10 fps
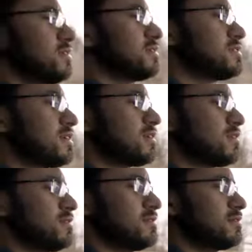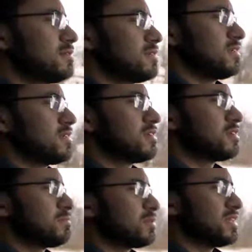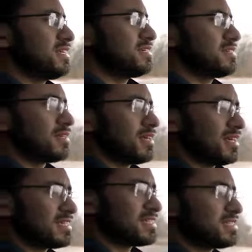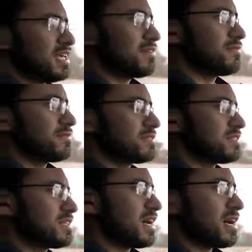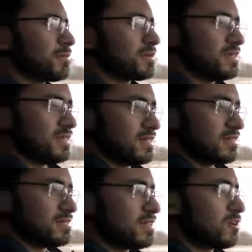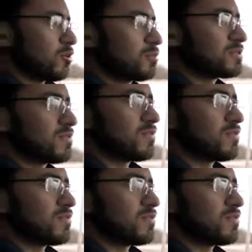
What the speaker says: subtle, complete, and safe stop in hopes of